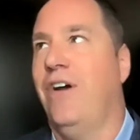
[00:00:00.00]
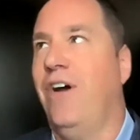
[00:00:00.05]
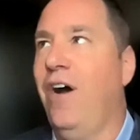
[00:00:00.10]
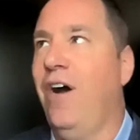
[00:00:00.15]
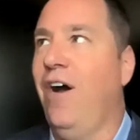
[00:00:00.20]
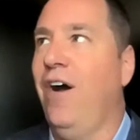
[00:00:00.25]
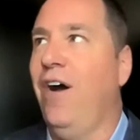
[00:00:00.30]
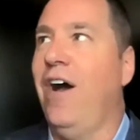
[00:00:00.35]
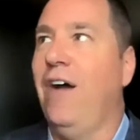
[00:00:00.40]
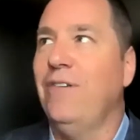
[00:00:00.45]

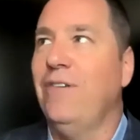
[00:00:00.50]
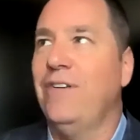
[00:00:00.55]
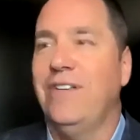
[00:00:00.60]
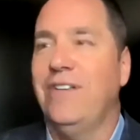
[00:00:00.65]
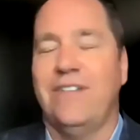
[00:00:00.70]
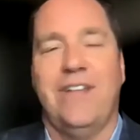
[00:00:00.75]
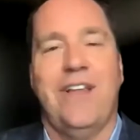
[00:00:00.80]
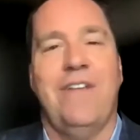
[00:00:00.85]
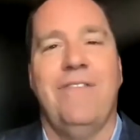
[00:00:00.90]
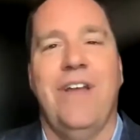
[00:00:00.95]
Oh, I would
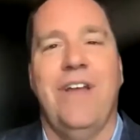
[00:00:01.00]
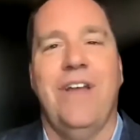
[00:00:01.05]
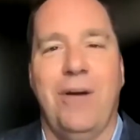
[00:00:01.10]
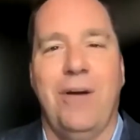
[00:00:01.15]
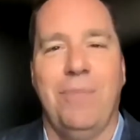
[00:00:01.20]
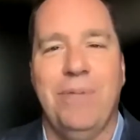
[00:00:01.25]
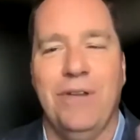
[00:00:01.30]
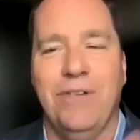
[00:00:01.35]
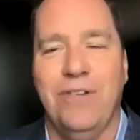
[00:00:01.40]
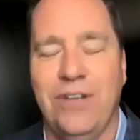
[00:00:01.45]
just love to
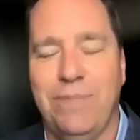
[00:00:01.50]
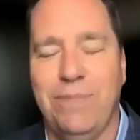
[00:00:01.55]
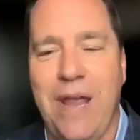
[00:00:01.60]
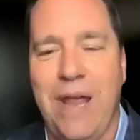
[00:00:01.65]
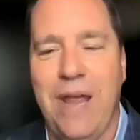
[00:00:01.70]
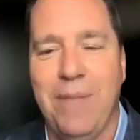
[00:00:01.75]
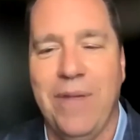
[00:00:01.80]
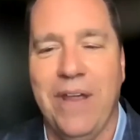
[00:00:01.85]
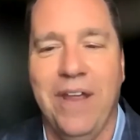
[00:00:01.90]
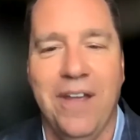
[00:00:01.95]
help you. Just
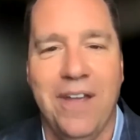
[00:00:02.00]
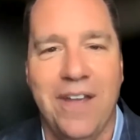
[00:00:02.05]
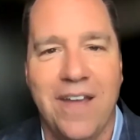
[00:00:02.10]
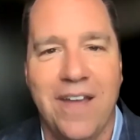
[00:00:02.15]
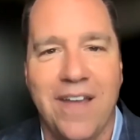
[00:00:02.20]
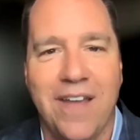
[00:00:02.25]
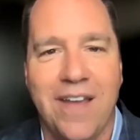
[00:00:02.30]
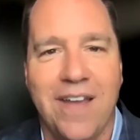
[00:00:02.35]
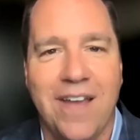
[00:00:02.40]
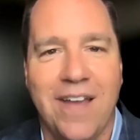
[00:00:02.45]
pay me.
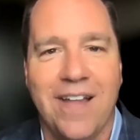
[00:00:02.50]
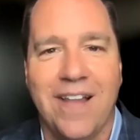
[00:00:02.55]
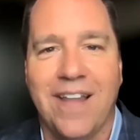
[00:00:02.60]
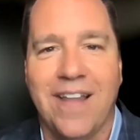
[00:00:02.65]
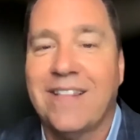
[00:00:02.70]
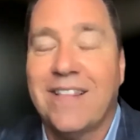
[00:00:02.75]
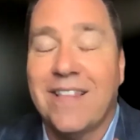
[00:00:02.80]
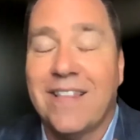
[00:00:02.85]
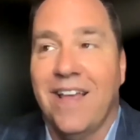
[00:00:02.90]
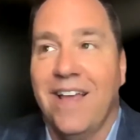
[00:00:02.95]

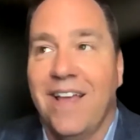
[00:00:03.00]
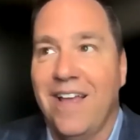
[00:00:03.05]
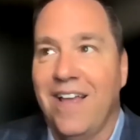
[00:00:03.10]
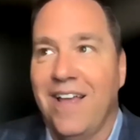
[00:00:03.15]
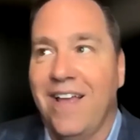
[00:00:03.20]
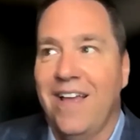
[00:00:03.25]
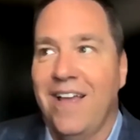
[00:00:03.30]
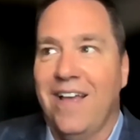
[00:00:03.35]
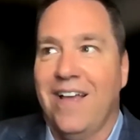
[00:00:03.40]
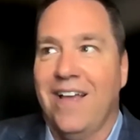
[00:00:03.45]
Like,
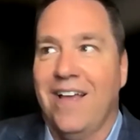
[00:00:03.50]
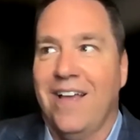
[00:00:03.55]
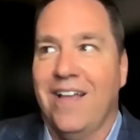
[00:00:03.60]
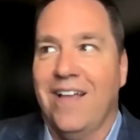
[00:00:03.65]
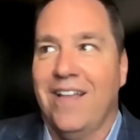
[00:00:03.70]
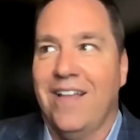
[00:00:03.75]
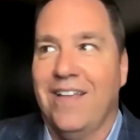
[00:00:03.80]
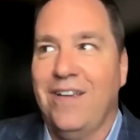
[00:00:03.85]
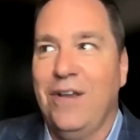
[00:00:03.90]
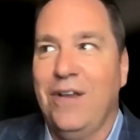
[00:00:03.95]

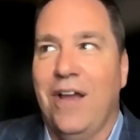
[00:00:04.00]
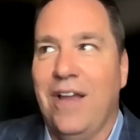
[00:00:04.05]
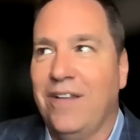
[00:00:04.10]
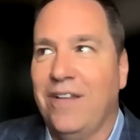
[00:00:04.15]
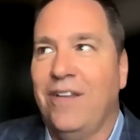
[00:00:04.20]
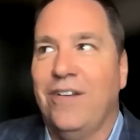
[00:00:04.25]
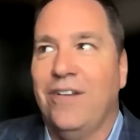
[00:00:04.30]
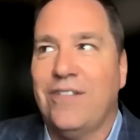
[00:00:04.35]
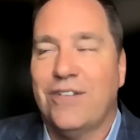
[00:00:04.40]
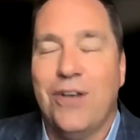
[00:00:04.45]

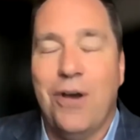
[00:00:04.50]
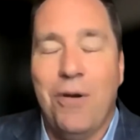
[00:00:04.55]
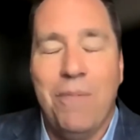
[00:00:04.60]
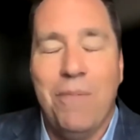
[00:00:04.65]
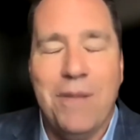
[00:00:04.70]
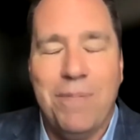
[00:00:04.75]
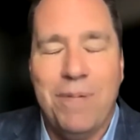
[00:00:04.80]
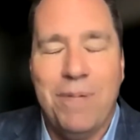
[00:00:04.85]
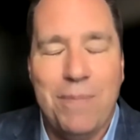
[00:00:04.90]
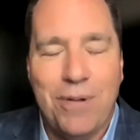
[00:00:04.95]
there's so
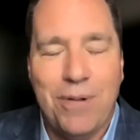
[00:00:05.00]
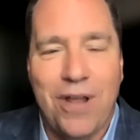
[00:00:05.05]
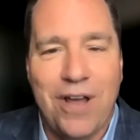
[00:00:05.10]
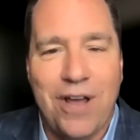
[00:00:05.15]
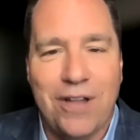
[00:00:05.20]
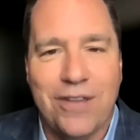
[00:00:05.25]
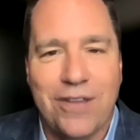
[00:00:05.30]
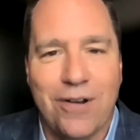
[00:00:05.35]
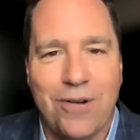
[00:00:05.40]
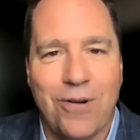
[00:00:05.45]
many people
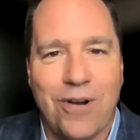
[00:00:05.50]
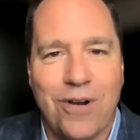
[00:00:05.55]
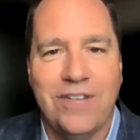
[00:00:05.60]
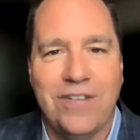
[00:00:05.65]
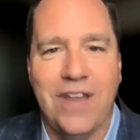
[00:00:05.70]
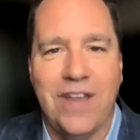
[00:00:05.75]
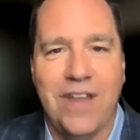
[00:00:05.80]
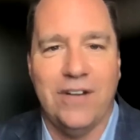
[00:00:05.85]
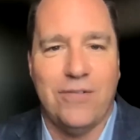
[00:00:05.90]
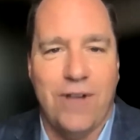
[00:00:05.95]
out there who are
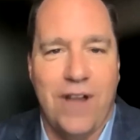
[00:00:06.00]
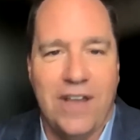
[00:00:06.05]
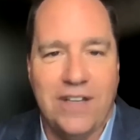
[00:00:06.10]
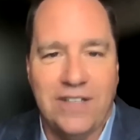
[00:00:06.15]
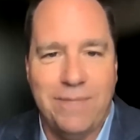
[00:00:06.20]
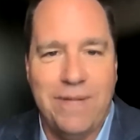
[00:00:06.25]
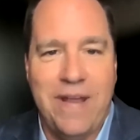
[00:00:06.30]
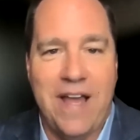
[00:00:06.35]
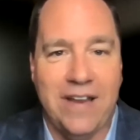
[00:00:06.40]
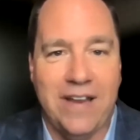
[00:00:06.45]
saying,
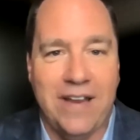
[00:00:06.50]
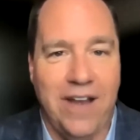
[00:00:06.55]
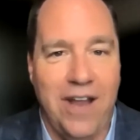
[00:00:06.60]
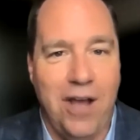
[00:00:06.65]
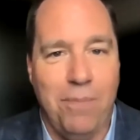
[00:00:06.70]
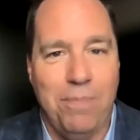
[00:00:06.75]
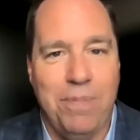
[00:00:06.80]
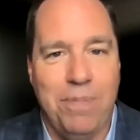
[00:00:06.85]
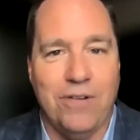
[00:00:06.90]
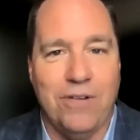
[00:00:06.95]
trust me, I can
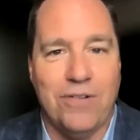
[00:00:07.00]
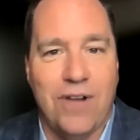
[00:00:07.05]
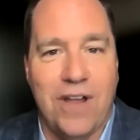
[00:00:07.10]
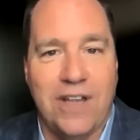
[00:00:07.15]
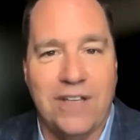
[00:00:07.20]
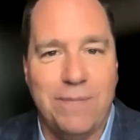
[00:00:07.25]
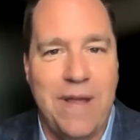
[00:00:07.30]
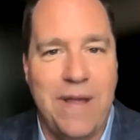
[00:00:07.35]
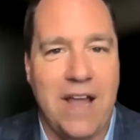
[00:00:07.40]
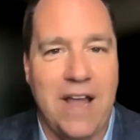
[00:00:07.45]
help you.
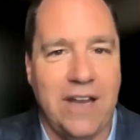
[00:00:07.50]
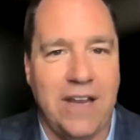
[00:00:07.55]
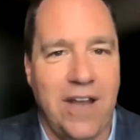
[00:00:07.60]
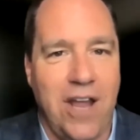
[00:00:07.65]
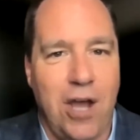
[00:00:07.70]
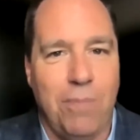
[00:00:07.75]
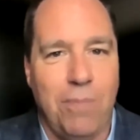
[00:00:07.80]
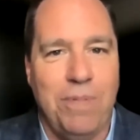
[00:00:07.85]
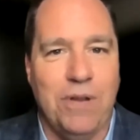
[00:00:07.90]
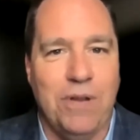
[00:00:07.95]
Trust me, I can
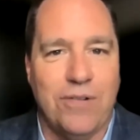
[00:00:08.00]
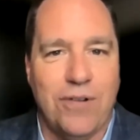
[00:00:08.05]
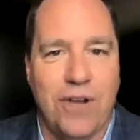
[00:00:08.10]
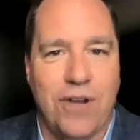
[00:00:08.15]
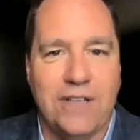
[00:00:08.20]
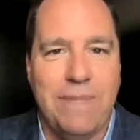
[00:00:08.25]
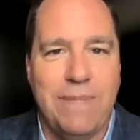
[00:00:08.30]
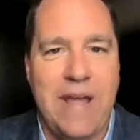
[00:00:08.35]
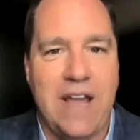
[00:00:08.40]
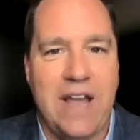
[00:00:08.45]
help you.
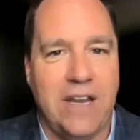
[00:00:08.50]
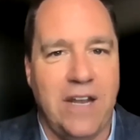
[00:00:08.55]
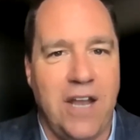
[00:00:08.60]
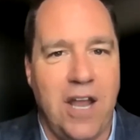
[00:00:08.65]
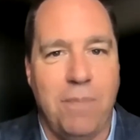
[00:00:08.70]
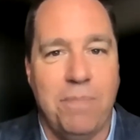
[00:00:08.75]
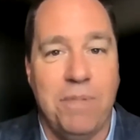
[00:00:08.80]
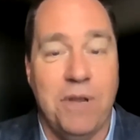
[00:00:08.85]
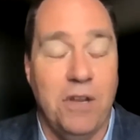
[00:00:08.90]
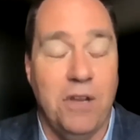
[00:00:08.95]
Trust me, I can
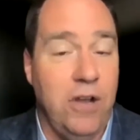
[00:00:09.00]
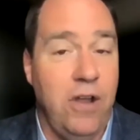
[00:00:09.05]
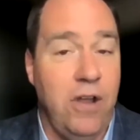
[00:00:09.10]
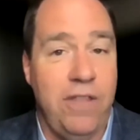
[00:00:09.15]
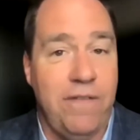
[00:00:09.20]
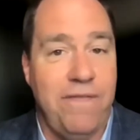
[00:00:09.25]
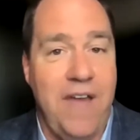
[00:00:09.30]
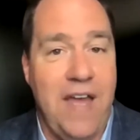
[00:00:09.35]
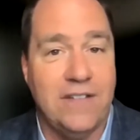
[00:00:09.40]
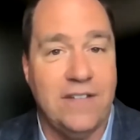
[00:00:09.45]
help you. You know
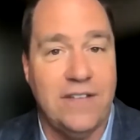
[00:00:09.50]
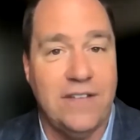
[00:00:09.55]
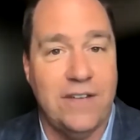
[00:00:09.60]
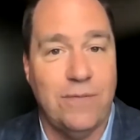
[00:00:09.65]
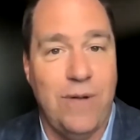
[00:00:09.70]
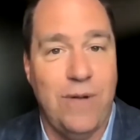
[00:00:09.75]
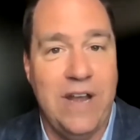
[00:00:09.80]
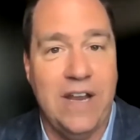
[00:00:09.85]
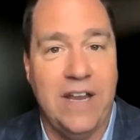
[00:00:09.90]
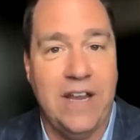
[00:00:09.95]
the fastest
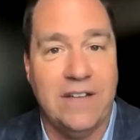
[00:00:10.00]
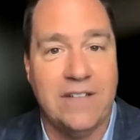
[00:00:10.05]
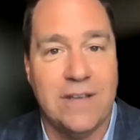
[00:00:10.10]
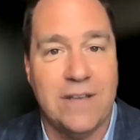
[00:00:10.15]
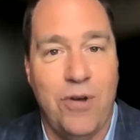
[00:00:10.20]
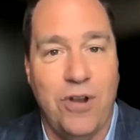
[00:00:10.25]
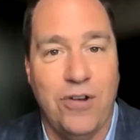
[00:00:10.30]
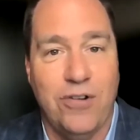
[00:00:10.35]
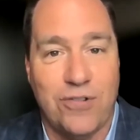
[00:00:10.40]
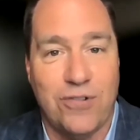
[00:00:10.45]
way to get
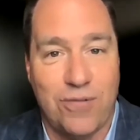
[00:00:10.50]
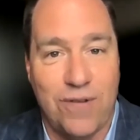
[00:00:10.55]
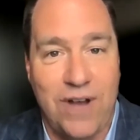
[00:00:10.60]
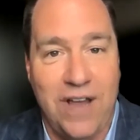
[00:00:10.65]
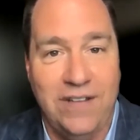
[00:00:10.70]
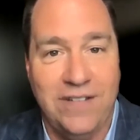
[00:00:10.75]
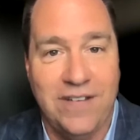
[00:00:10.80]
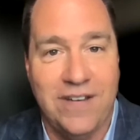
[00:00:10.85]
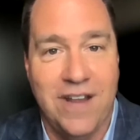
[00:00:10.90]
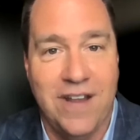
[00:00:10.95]
someone to
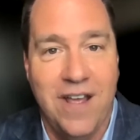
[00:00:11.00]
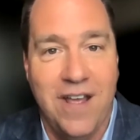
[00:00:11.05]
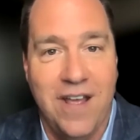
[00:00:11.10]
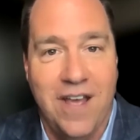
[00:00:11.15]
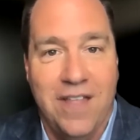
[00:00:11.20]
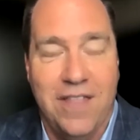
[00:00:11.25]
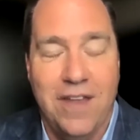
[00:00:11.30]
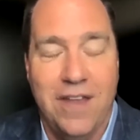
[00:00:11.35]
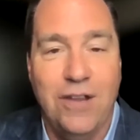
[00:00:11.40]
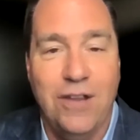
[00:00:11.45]
trust
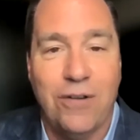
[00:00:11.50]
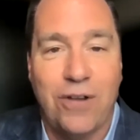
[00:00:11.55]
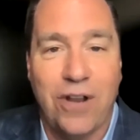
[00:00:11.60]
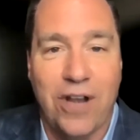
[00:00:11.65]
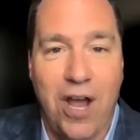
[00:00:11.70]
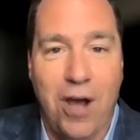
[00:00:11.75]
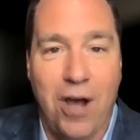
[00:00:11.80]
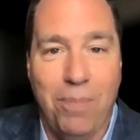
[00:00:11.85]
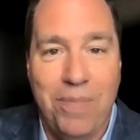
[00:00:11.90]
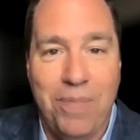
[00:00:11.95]
that you can
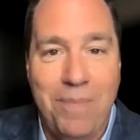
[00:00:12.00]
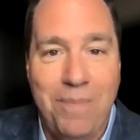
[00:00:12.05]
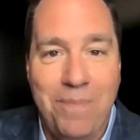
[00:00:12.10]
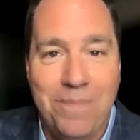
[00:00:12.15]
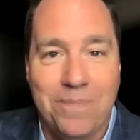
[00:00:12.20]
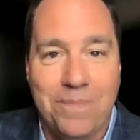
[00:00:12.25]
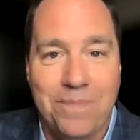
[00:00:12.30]
help them?